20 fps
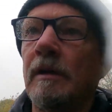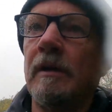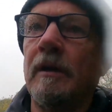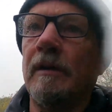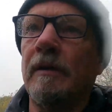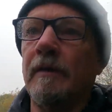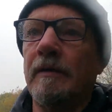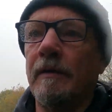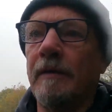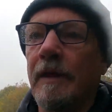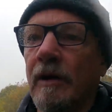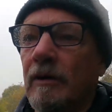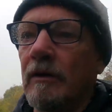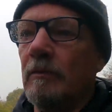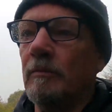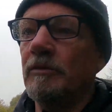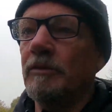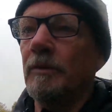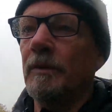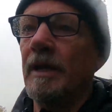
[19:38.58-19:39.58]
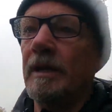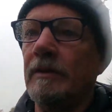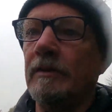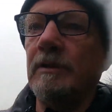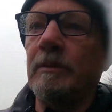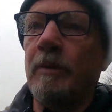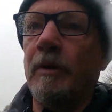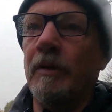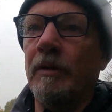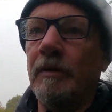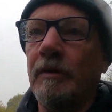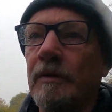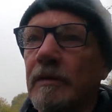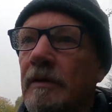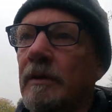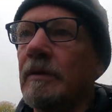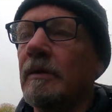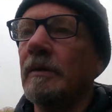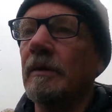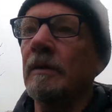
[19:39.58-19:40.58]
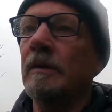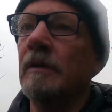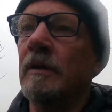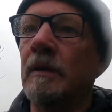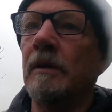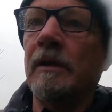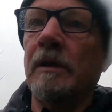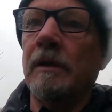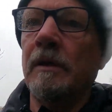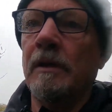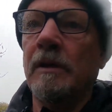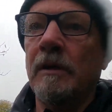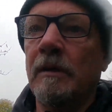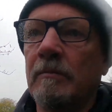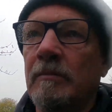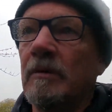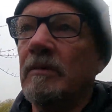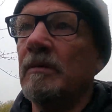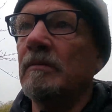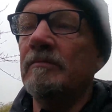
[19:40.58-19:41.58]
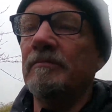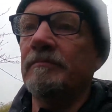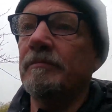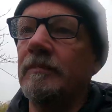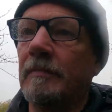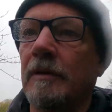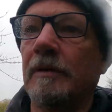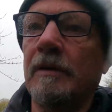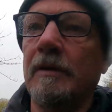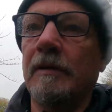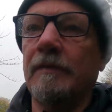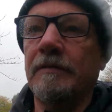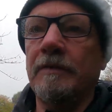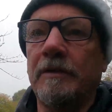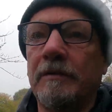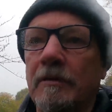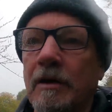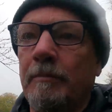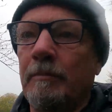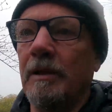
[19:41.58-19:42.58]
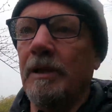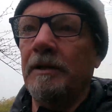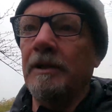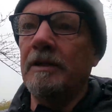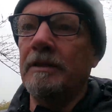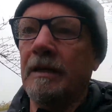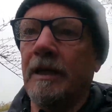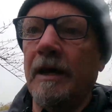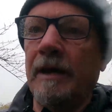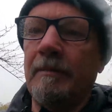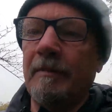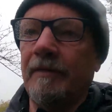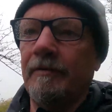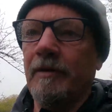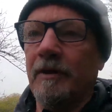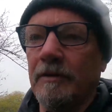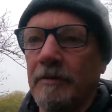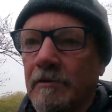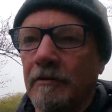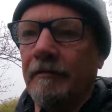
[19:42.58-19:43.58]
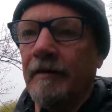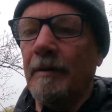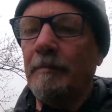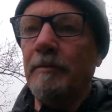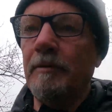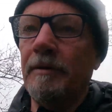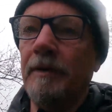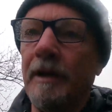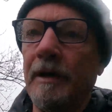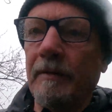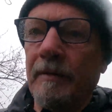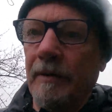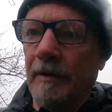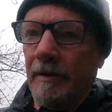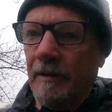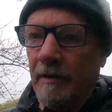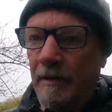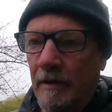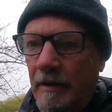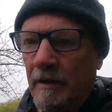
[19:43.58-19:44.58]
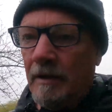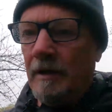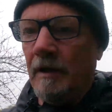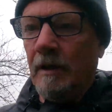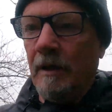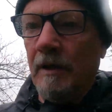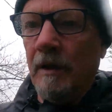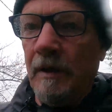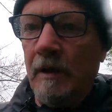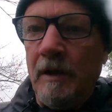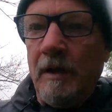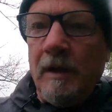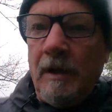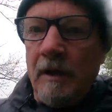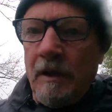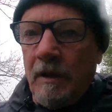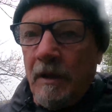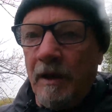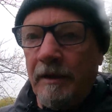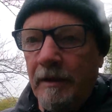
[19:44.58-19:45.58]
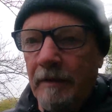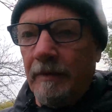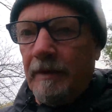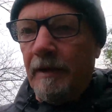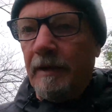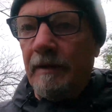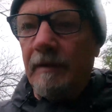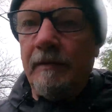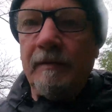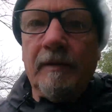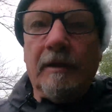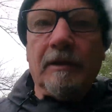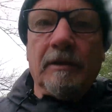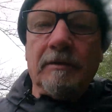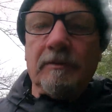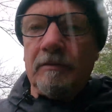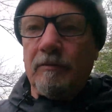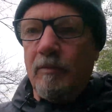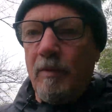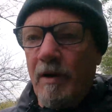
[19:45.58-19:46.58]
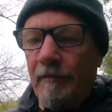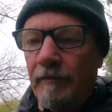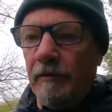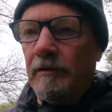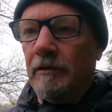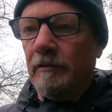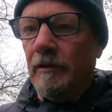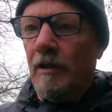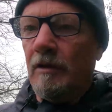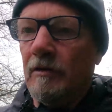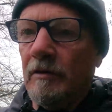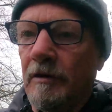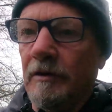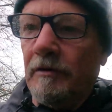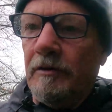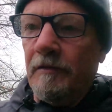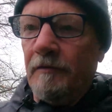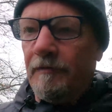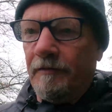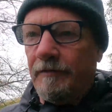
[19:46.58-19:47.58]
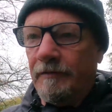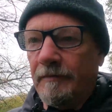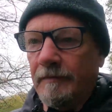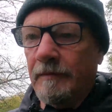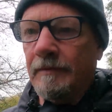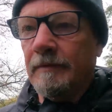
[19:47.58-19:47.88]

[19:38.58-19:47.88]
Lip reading: that comes to an end tomorrow. But still got plenty of time. I've got till February now. Anyway, that's waffled long enough.